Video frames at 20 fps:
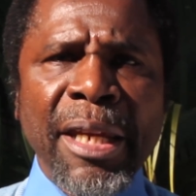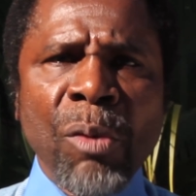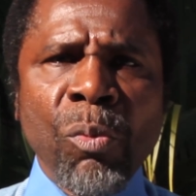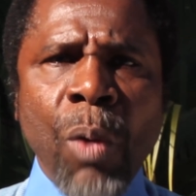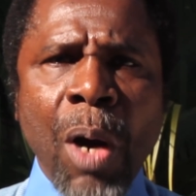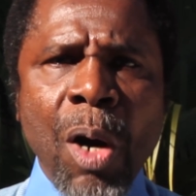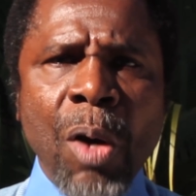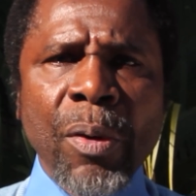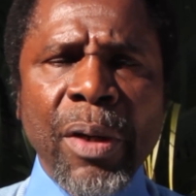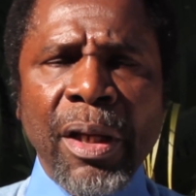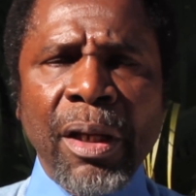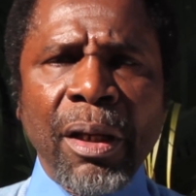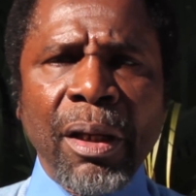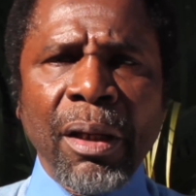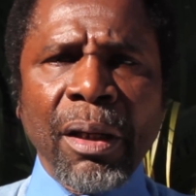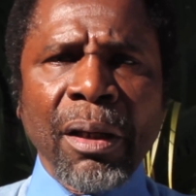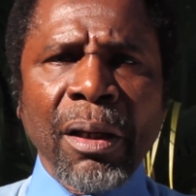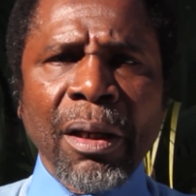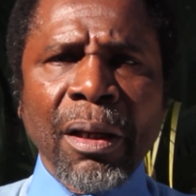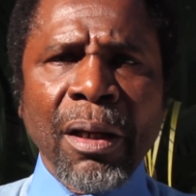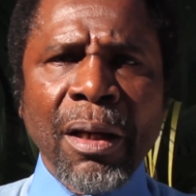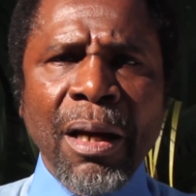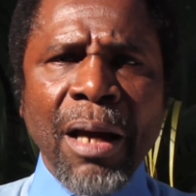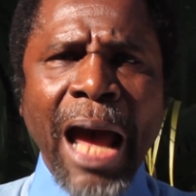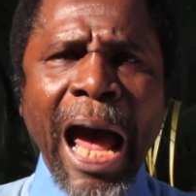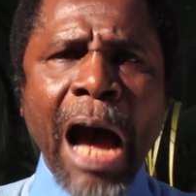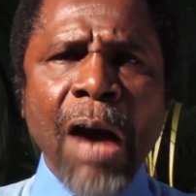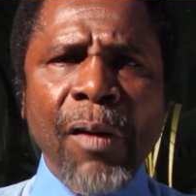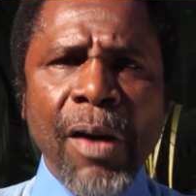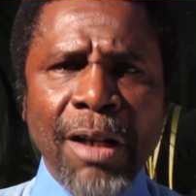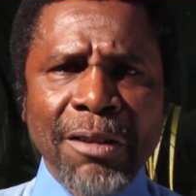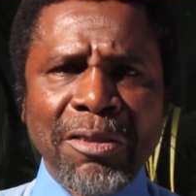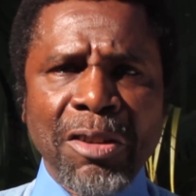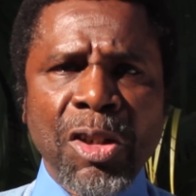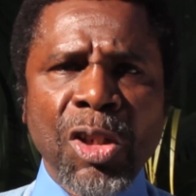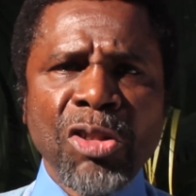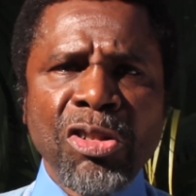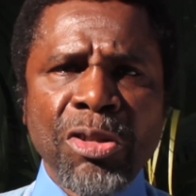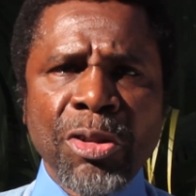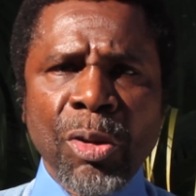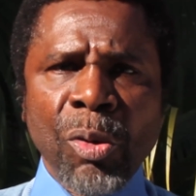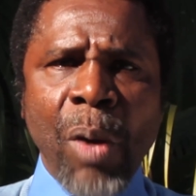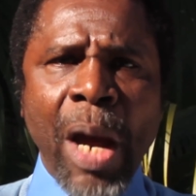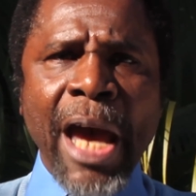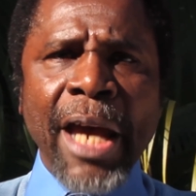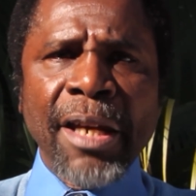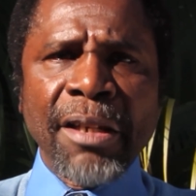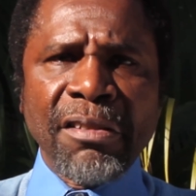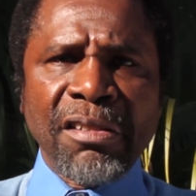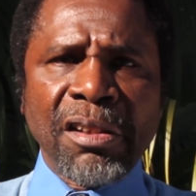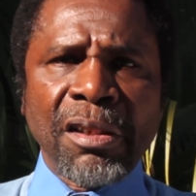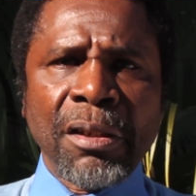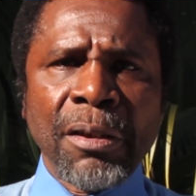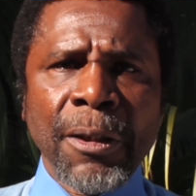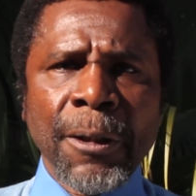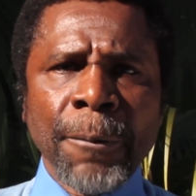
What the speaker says: eroding our constitutional rights,